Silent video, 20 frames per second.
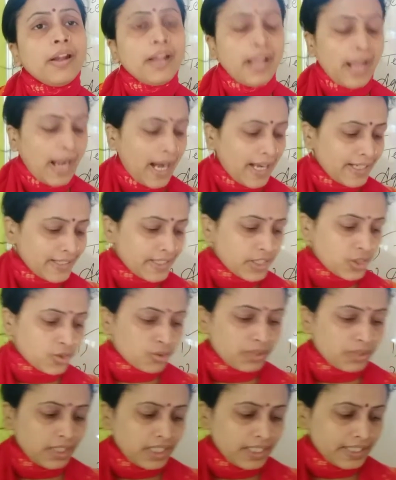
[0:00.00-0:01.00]
and
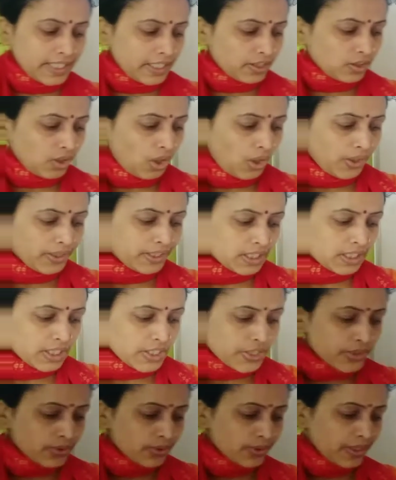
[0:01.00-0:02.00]
straight and conical
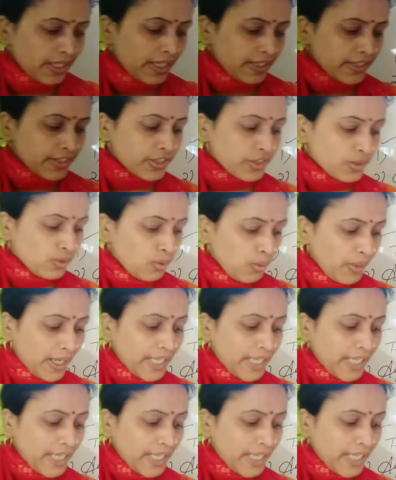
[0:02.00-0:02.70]
so that snow